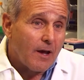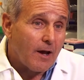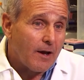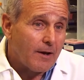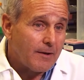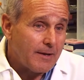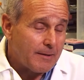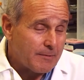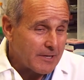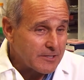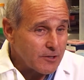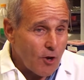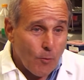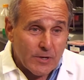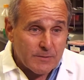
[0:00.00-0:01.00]
Uh, it
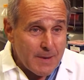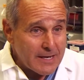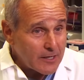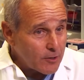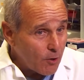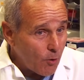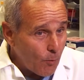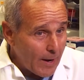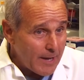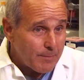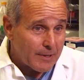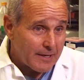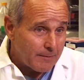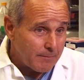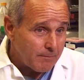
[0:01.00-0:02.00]
doesn't always make it go away,
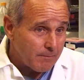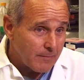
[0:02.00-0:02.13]
but it